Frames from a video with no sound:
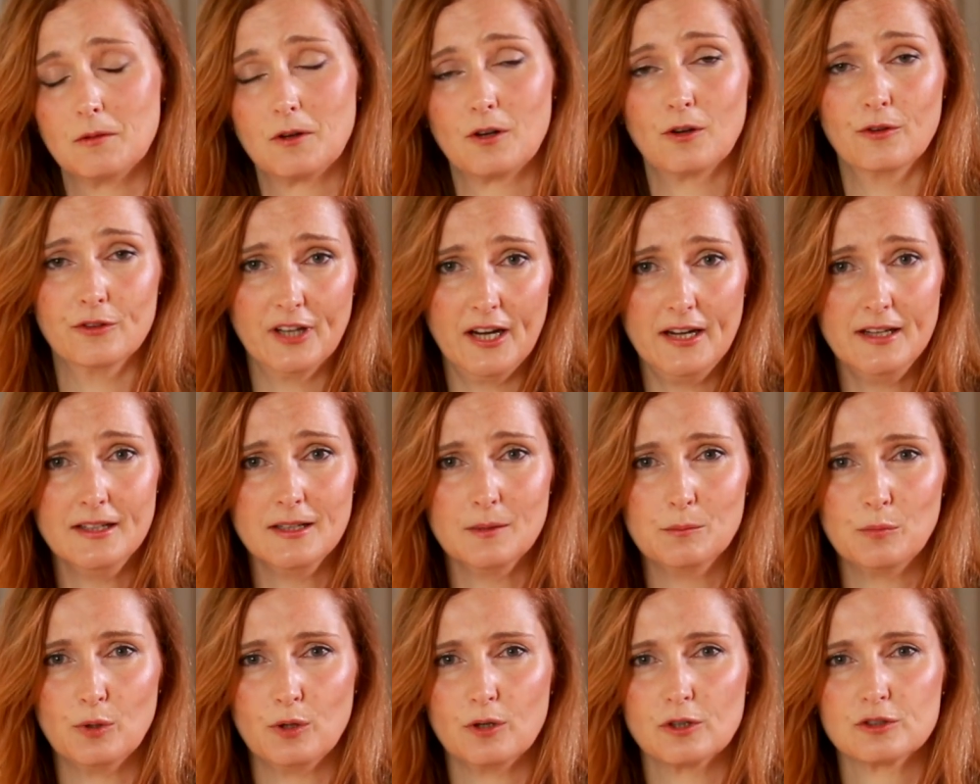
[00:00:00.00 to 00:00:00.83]

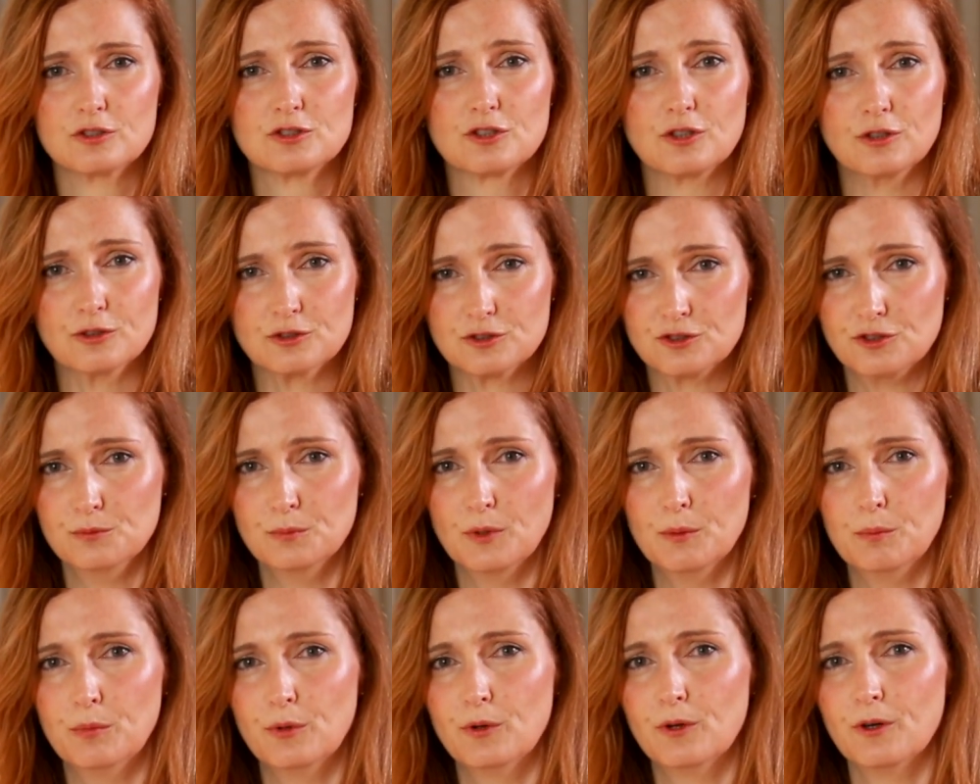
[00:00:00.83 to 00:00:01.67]
container boards,
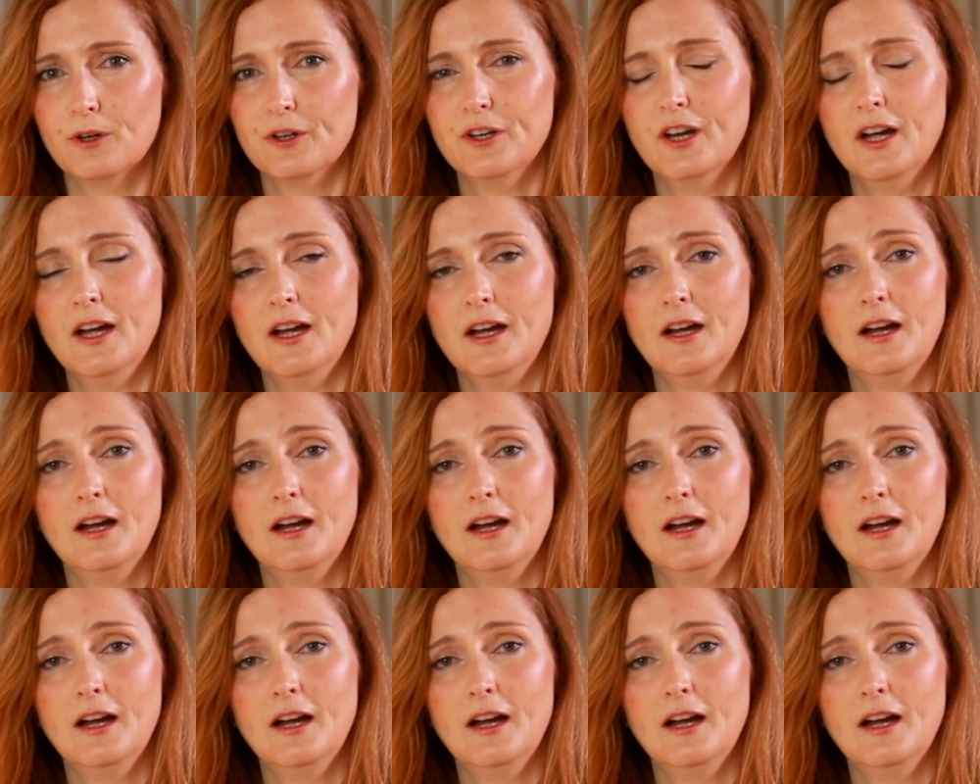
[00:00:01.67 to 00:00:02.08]
consumer board,